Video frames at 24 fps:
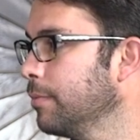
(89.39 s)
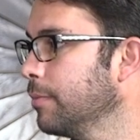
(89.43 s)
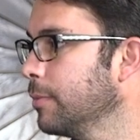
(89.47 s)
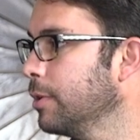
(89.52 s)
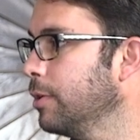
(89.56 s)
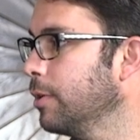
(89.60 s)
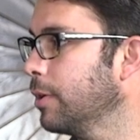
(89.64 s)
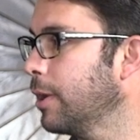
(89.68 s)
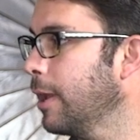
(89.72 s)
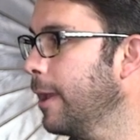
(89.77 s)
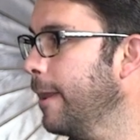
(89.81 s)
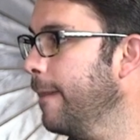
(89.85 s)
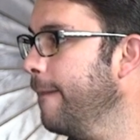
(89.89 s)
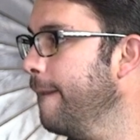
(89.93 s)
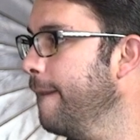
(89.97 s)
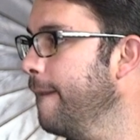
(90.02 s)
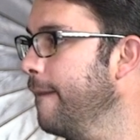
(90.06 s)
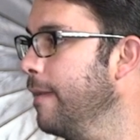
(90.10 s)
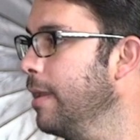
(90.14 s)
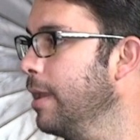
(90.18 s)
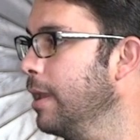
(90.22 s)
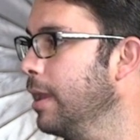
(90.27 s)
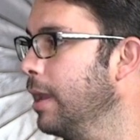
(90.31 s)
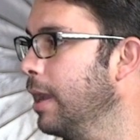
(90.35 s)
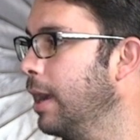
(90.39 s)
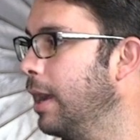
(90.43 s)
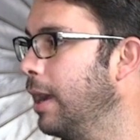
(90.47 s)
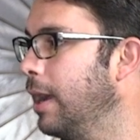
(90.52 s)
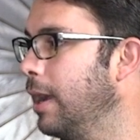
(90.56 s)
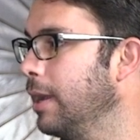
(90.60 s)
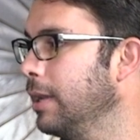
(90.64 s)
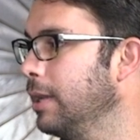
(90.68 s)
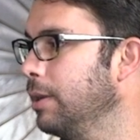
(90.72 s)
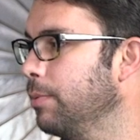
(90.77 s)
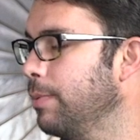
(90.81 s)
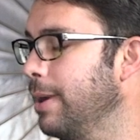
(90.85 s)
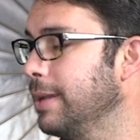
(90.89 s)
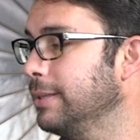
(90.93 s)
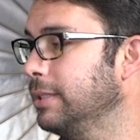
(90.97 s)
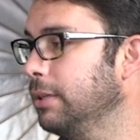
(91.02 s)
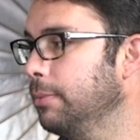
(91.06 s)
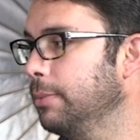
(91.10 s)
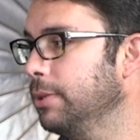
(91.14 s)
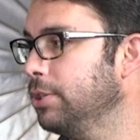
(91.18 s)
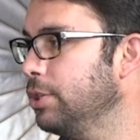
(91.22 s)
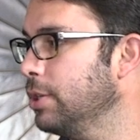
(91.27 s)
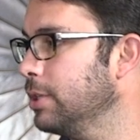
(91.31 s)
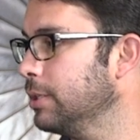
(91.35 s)
Okay. Erase
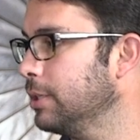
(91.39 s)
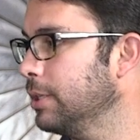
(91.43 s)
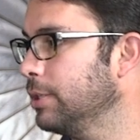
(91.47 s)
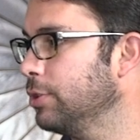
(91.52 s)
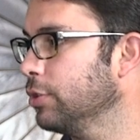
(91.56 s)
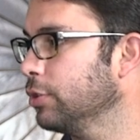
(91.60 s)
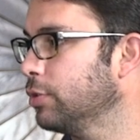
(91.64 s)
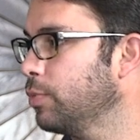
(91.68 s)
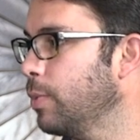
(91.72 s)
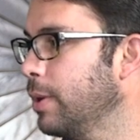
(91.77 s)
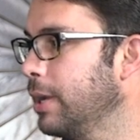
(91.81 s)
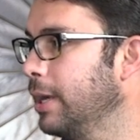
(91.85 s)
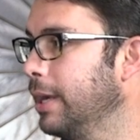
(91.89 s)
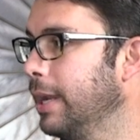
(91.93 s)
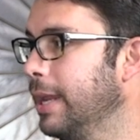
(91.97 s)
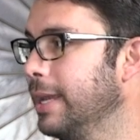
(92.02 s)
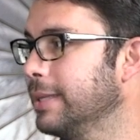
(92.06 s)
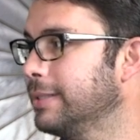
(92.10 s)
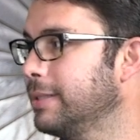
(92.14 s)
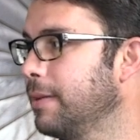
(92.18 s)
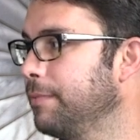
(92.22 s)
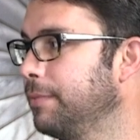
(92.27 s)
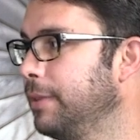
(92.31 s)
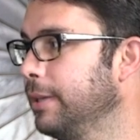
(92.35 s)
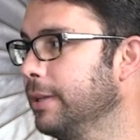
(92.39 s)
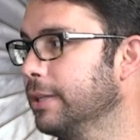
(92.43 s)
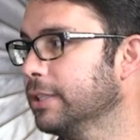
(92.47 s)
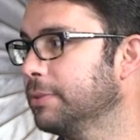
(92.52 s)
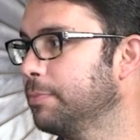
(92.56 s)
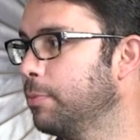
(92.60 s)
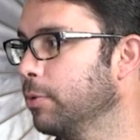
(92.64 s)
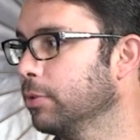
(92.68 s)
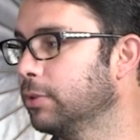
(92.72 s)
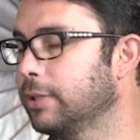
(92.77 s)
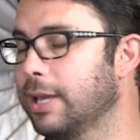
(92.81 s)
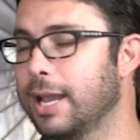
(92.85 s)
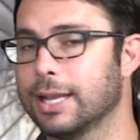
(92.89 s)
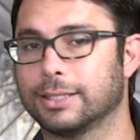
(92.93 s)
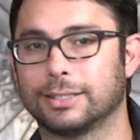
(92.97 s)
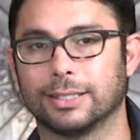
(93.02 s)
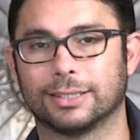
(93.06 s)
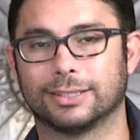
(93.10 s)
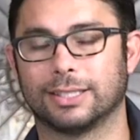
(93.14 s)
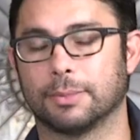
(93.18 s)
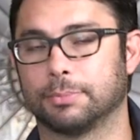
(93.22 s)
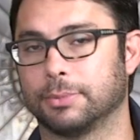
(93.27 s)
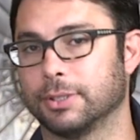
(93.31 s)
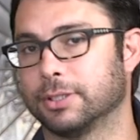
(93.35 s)
images is just what it is. Same thing as protect,
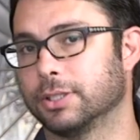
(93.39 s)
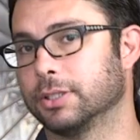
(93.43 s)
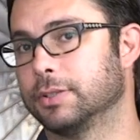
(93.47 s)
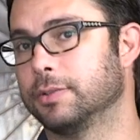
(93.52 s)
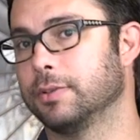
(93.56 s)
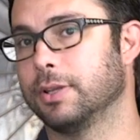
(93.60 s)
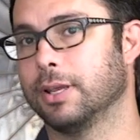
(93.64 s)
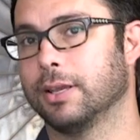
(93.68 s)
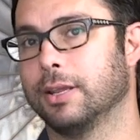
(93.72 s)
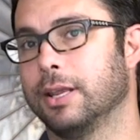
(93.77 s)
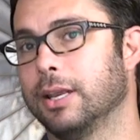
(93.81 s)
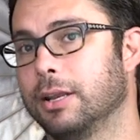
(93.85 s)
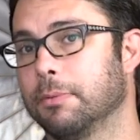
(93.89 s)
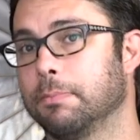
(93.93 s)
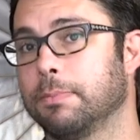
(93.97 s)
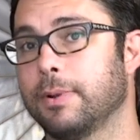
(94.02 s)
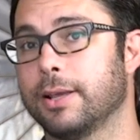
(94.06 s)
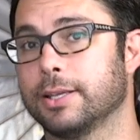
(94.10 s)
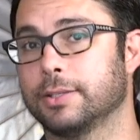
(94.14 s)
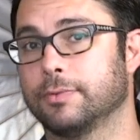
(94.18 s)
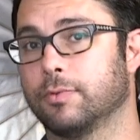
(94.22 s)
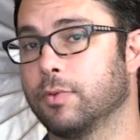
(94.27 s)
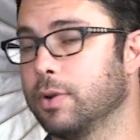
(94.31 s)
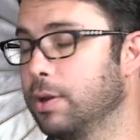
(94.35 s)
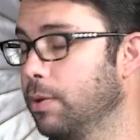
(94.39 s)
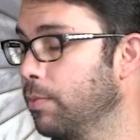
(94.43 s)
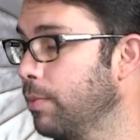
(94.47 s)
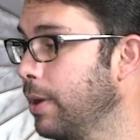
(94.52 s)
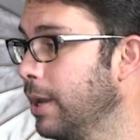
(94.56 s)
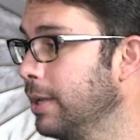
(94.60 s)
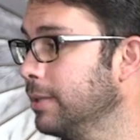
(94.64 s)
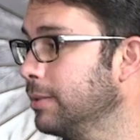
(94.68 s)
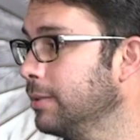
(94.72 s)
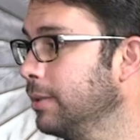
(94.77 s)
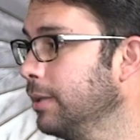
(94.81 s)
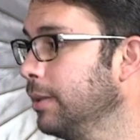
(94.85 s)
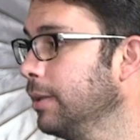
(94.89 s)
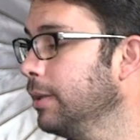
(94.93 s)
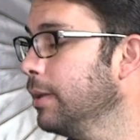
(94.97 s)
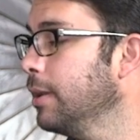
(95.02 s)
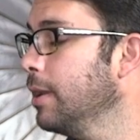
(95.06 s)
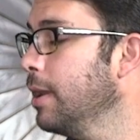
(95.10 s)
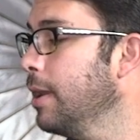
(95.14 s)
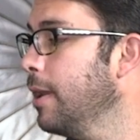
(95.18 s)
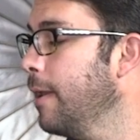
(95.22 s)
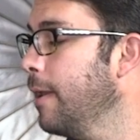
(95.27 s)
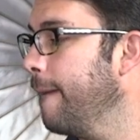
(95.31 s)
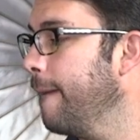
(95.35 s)
except it applies for erasing.
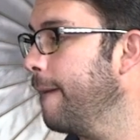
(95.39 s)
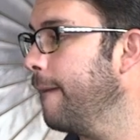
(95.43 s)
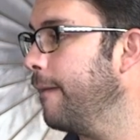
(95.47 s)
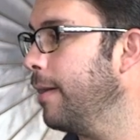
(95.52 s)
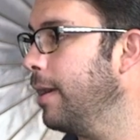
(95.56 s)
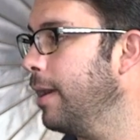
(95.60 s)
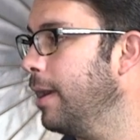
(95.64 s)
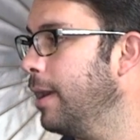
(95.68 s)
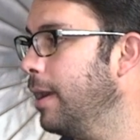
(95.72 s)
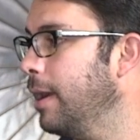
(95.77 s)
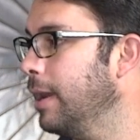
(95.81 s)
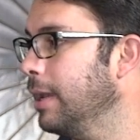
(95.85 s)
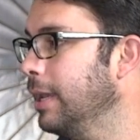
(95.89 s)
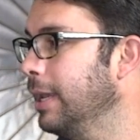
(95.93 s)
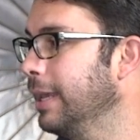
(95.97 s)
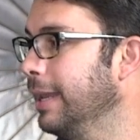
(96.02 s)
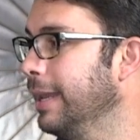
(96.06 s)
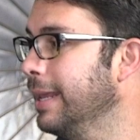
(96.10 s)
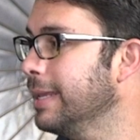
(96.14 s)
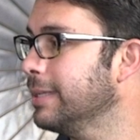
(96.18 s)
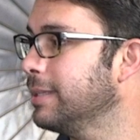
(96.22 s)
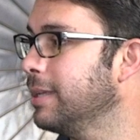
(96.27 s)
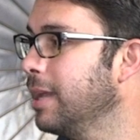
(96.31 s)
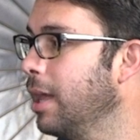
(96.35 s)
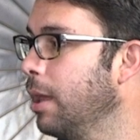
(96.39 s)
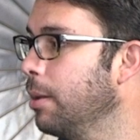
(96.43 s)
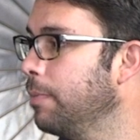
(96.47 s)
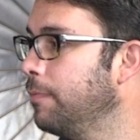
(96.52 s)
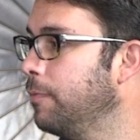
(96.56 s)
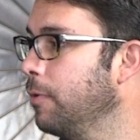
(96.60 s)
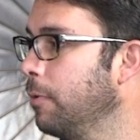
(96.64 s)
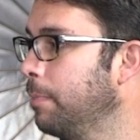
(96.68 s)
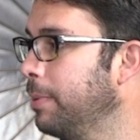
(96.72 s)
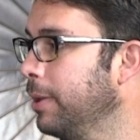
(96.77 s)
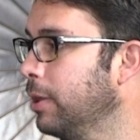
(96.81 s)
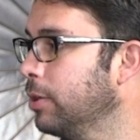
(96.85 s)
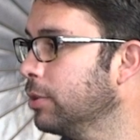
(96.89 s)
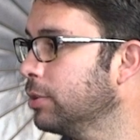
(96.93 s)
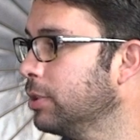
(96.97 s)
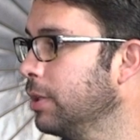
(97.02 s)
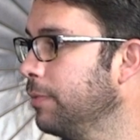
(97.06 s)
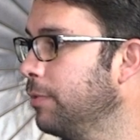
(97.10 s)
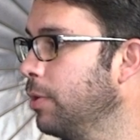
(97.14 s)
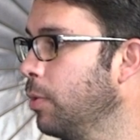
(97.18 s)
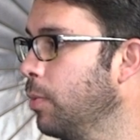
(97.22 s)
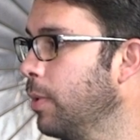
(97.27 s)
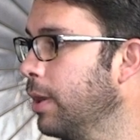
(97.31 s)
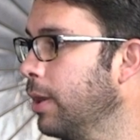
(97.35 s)
It is helpful because
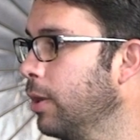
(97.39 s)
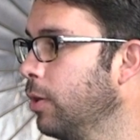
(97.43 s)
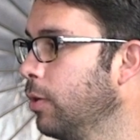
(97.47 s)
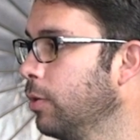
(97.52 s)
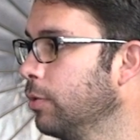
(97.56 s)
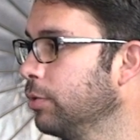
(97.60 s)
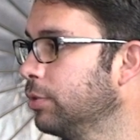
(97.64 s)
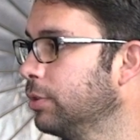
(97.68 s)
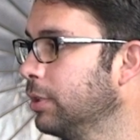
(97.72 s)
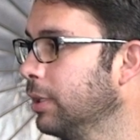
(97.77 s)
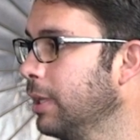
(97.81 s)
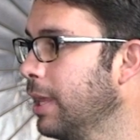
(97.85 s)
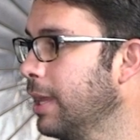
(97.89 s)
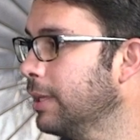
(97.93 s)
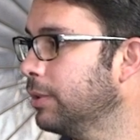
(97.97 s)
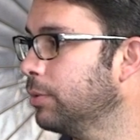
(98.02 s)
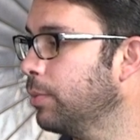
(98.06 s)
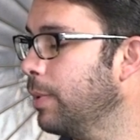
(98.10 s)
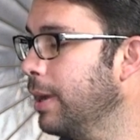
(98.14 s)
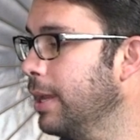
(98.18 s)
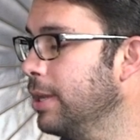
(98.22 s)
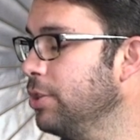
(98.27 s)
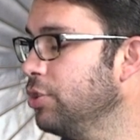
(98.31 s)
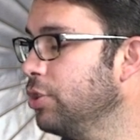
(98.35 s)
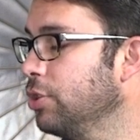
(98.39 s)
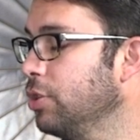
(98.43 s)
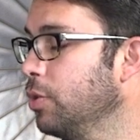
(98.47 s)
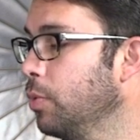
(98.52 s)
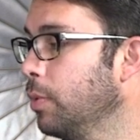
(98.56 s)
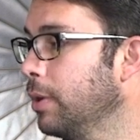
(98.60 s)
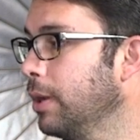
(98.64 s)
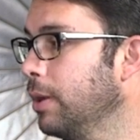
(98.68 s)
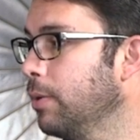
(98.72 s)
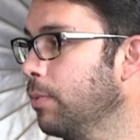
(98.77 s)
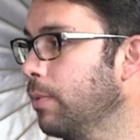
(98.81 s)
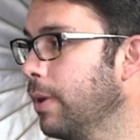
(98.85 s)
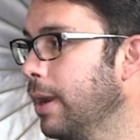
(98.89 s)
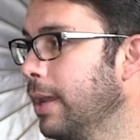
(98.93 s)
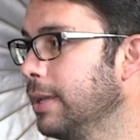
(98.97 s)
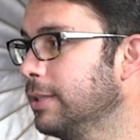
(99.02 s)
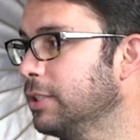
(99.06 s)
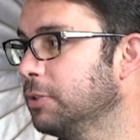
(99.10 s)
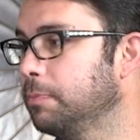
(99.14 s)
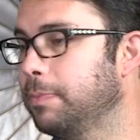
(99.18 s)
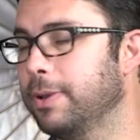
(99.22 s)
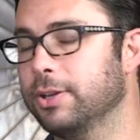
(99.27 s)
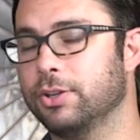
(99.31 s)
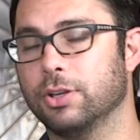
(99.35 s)
if you want to go to select range and you want to erase,
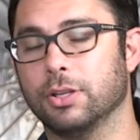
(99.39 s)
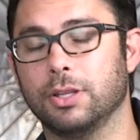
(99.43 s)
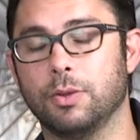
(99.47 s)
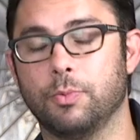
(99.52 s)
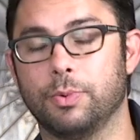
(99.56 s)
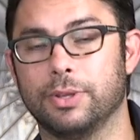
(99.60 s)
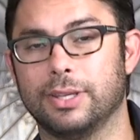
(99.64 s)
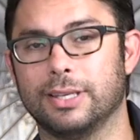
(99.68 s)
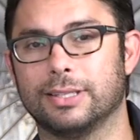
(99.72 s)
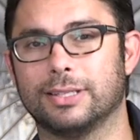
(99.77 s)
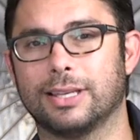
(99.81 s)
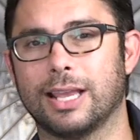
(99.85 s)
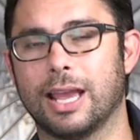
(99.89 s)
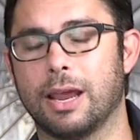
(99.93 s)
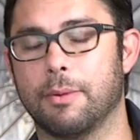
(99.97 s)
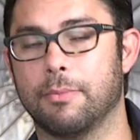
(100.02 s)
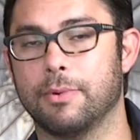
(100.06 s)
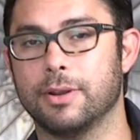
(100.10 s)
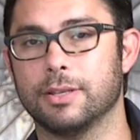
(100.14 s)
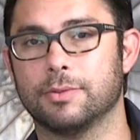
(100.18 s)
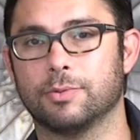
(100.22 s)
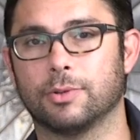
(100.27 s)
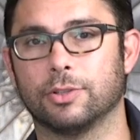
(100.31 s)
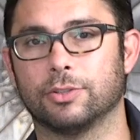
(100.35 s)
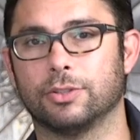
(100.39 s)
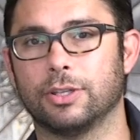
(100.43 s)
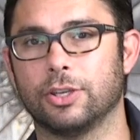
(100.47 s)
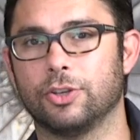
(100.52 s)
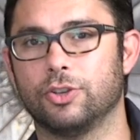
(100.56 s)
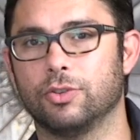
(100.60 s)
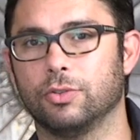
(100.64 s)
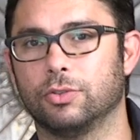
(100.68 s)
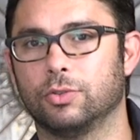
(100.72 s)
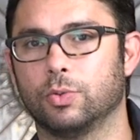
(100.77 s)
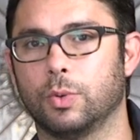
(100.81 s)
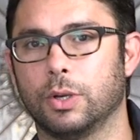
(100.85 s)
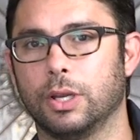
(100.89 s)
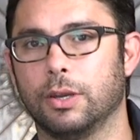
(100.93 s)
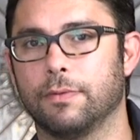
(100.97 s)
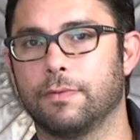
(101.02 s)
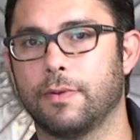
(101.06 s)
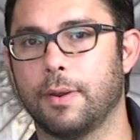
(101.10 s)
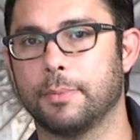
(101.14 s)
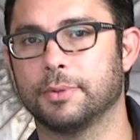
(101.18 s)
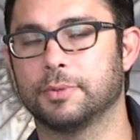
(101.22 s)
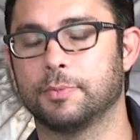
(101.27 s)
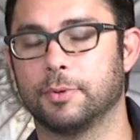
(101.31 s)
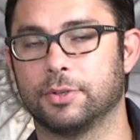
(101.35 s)
especially with these cameras, because they shoot 20
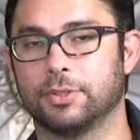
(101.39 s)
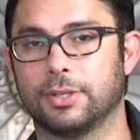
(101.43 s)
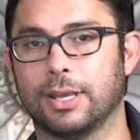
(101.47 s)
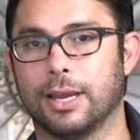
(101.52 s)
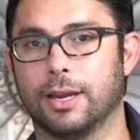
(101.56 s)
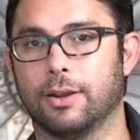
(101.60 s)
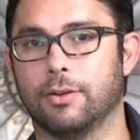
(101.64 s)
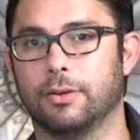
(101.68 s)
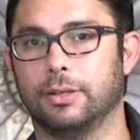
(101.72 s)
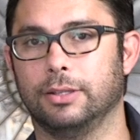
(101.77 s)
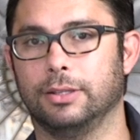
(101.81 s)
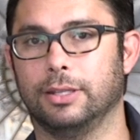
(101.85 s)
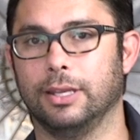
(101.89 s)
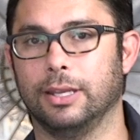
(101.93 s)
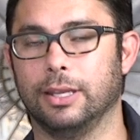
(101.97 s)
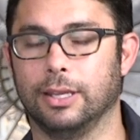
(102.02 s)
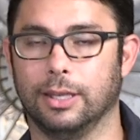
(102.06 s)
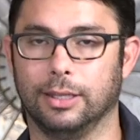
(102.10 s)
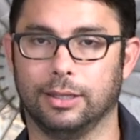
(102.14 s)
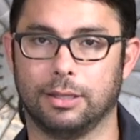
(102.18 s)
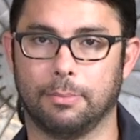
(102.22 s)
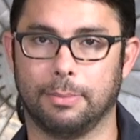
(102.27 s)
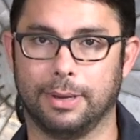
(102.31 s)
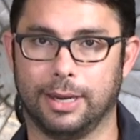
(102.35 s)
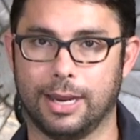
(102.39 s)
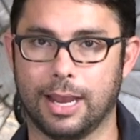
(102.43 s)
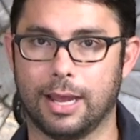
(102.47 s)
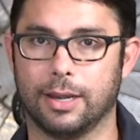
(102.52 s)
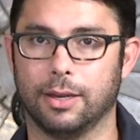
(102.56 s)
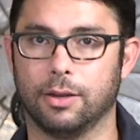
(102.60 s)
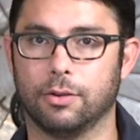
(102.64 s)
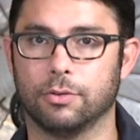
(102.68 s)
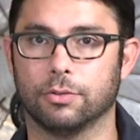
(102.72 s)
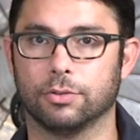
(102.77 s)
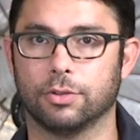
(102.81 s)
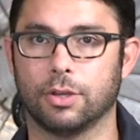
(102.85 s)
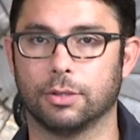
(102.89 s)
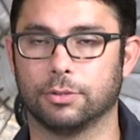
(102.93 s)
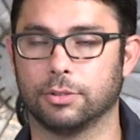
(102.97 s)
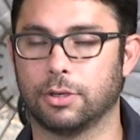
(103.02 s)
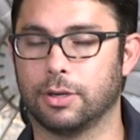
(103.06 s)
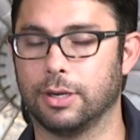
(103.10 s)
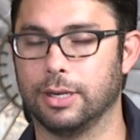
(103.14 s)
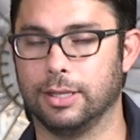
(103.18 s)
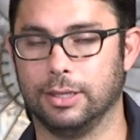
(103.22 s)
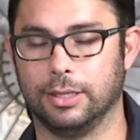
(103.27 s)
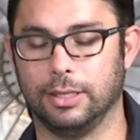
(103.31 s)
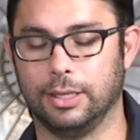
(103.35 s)
frames per second in the
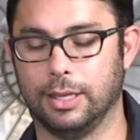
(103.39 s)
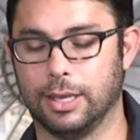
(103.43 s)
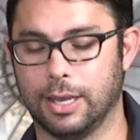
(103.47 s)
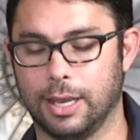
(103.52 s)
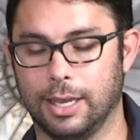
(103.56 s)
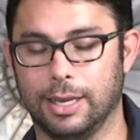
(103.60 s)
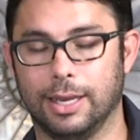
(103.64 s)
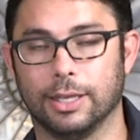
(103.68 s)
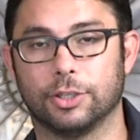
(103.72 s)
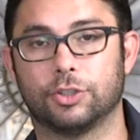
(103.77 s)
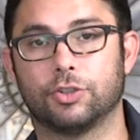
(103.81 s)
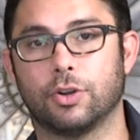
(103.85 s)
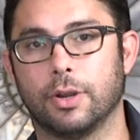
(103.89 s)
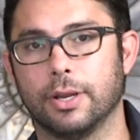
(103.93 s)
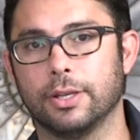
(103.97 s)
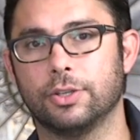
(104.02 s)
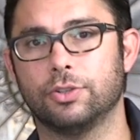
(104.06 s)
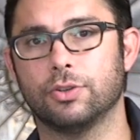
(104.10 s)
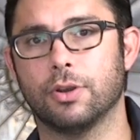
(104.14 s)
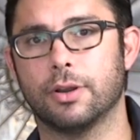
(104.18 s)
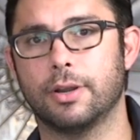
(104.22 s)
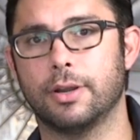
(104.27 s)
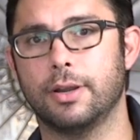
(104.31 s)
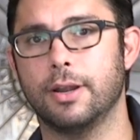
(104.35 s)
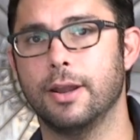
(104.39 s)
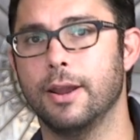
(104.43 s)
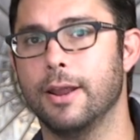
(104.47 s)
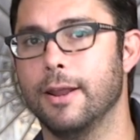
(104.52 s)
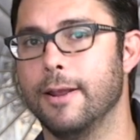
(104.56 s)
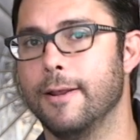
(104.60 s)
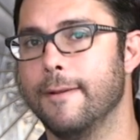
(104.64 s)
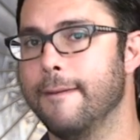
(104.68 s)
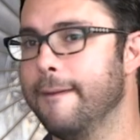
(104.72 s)
electronic shutter.